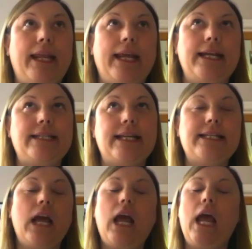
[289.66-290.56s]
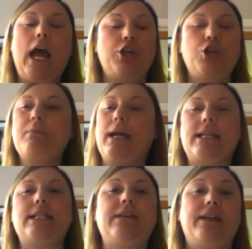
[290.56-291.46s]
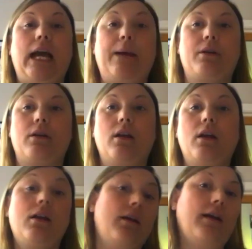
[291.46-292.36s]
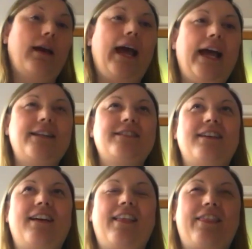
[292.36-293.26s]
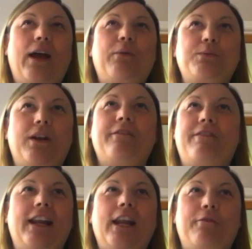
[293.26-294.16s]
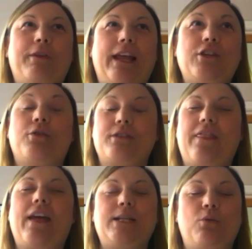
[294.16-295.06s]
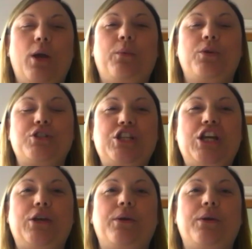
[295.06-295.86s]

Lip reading: cases, and you make TV happen. And that was when I fell in love with that job. I was like, that's what I want to do.